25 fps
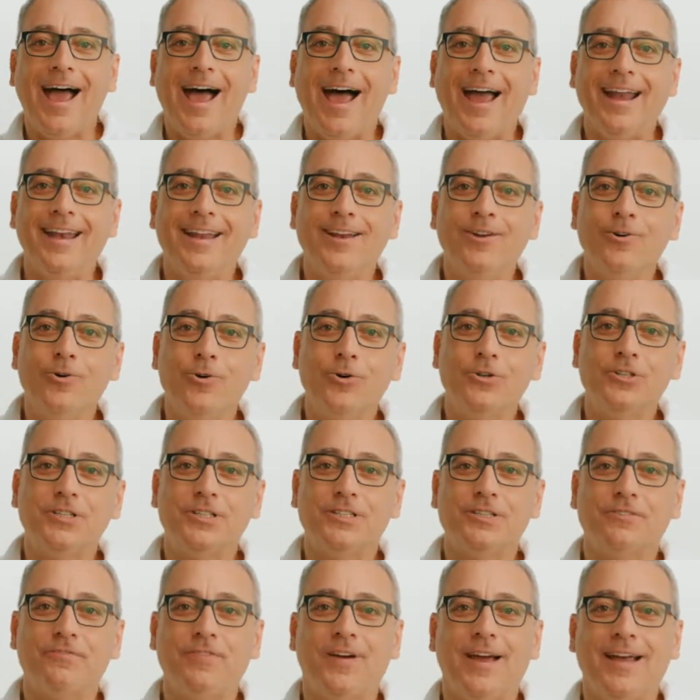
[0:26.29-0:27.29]
and in order
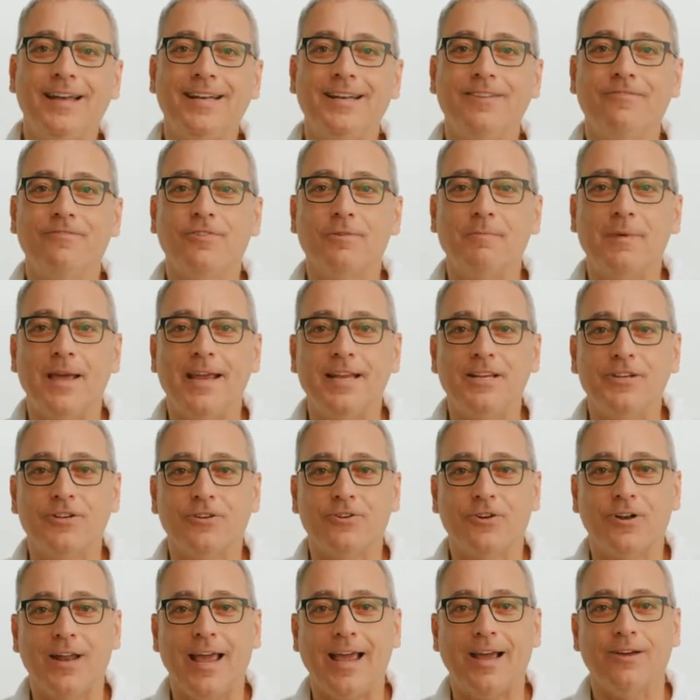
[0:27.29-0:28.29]
to find
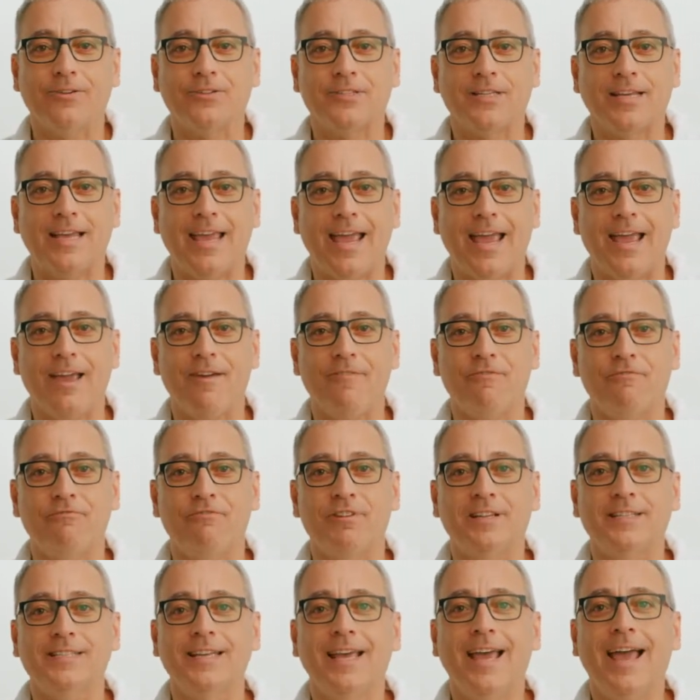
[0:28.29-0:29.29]
information on how to care for
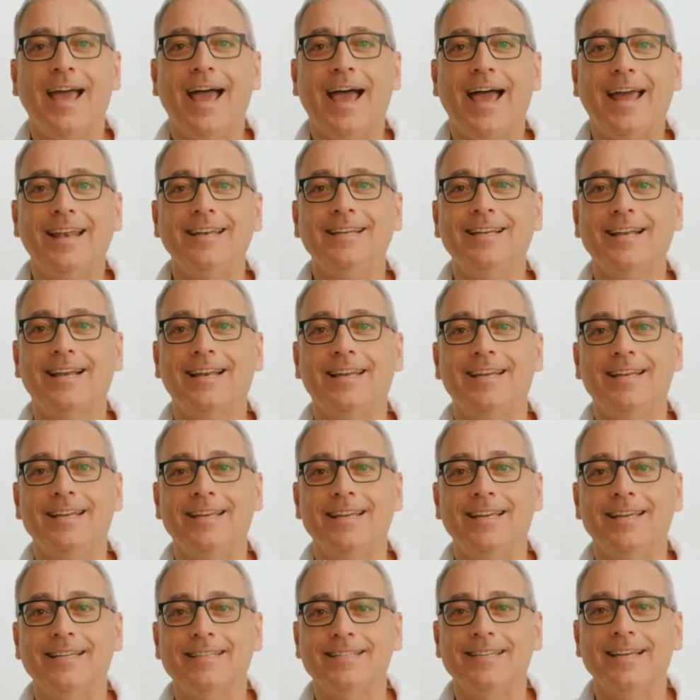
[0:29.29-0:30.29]
it and clean
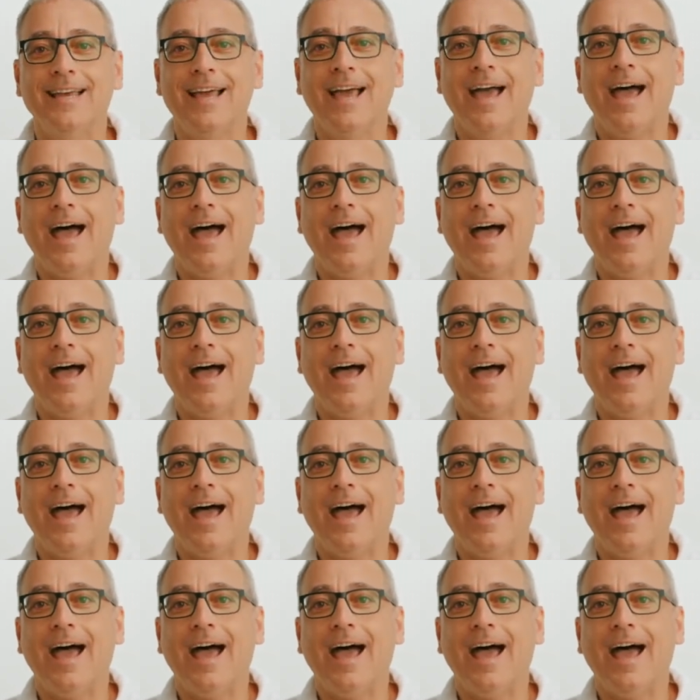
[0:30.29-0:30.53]
it